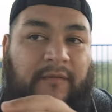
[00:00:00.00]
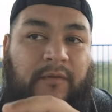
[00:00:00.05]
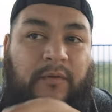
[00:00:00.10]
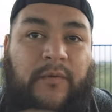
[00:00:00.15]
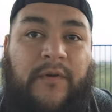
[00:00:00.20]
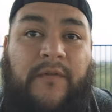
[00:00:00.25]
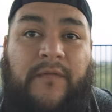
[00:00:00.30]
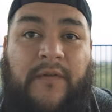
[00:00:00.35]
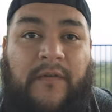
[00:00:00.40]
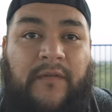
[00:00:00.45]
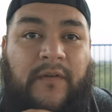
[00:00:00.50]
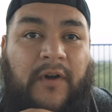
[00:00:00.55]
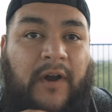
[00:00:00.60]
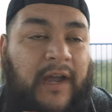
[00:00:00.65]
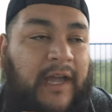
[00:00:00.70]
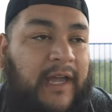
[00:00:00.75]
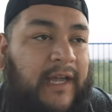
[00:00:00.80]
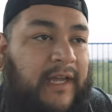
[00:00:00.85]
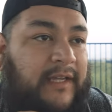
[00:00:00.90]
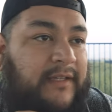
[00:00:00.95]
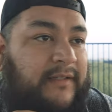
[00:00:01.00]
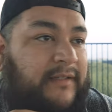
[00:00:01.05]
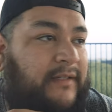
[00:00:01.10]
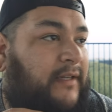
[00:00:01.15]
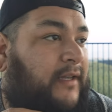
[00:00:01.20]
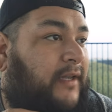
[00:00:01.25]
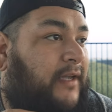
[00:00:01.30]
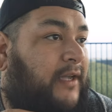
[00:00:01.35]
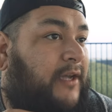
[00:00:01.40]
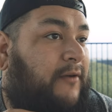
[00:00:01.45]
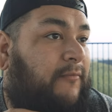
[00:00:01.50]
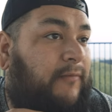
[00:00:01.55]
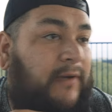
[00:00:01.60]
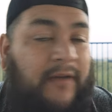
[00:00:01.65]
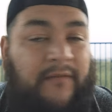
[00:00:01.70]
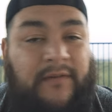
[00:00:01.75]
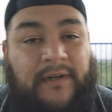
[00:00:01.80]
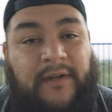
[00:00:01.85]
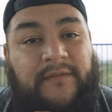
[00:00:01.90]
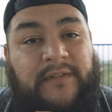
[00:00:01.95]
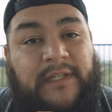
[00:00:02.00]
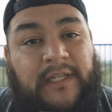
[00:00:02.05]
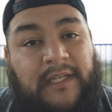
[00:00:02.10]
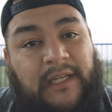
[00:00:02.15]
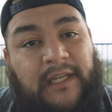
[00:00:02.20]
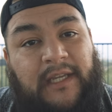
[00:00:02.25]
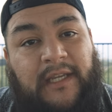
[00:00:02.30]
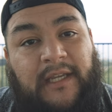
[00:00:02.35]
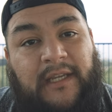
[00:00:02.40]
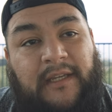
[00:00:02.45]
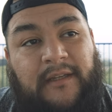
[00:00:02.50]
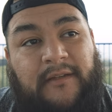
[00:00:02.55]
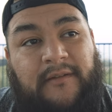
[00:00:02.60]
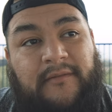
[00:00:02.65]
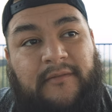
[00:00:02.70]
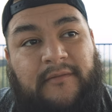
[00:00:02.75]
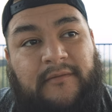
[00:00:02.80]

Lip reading: have a roof over our heads. We have enough to eat.